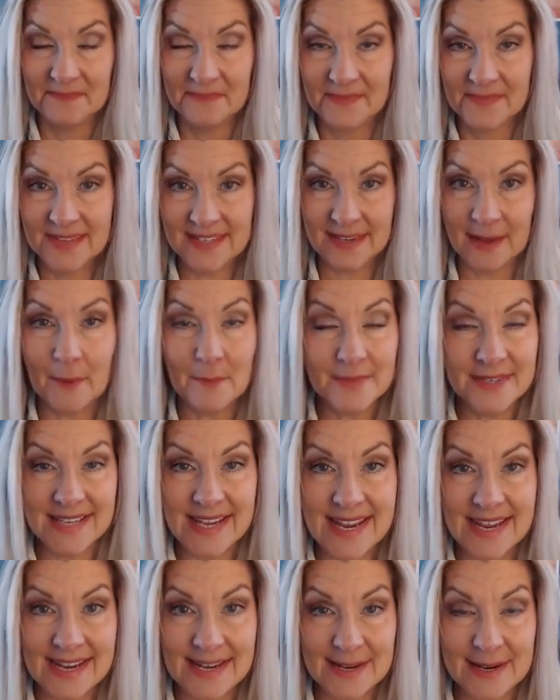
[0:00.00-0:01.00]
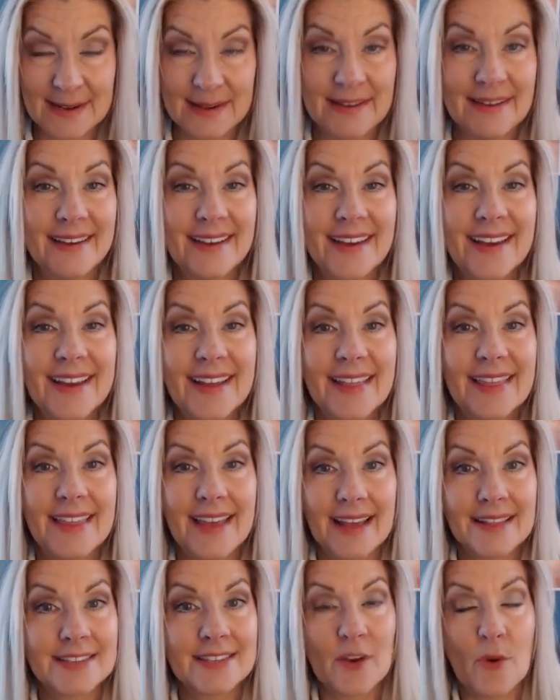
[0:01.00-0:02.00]
some teen
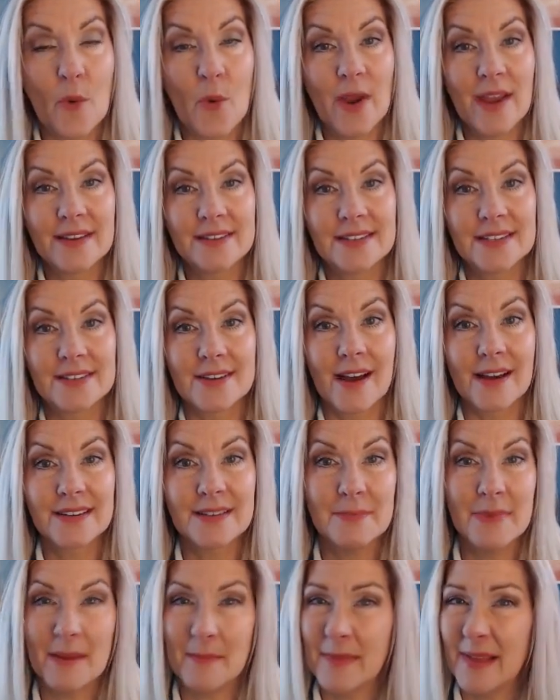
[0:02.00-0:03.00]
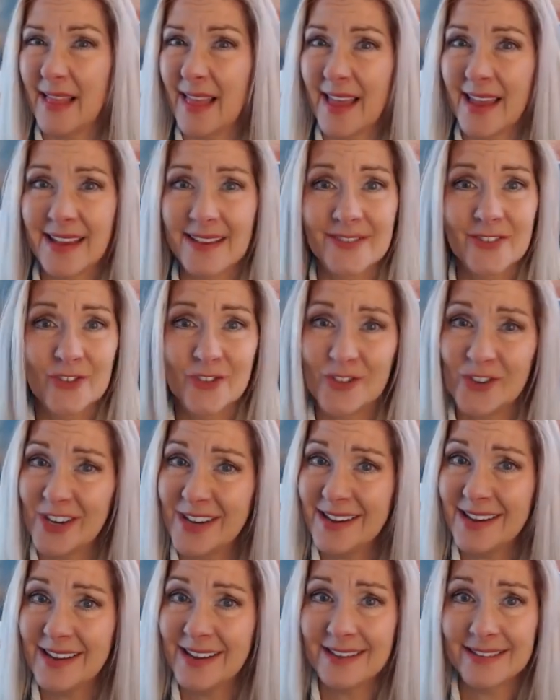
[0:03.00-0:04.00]
that's going to talk to me and be like,
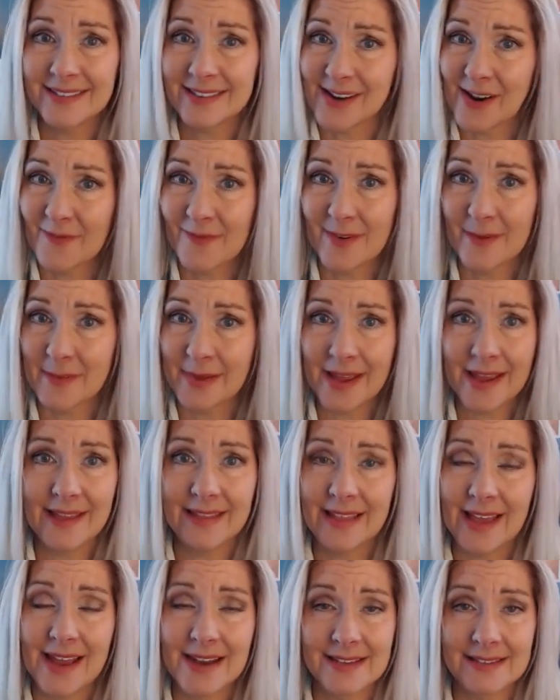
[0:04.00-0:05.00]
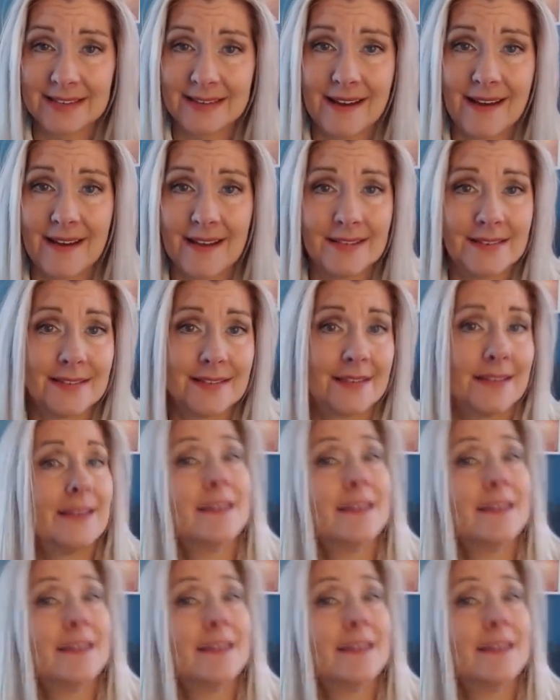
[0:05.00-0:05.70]
she is not for me. That is not